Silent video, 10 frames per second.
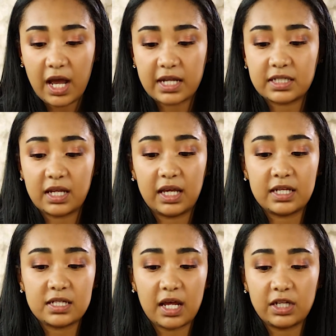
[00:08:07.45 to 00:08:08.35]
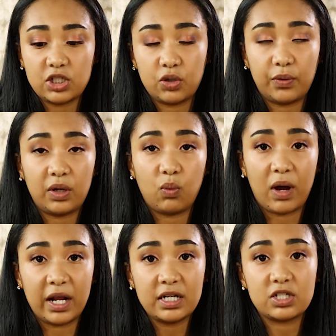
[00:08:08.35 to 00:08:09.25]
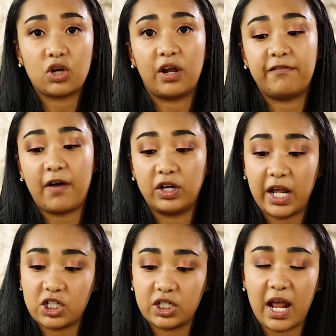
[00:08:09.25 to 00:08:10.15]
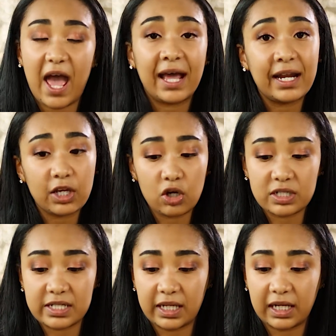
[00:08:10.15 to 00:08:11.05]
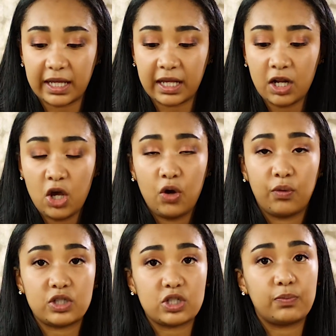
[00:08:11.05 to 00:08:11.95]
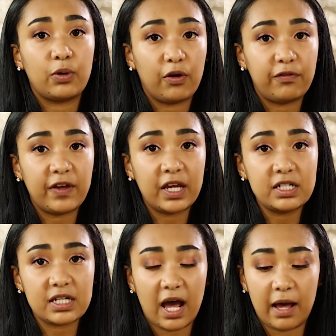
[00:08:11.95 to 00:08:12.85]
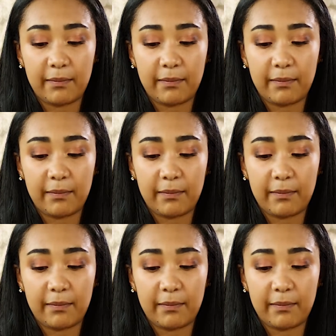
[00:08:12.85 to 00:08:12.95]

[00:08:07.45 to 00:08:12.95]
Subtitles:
It is a 2-in-1. It's got a foundation and a concealer in, which is perfect.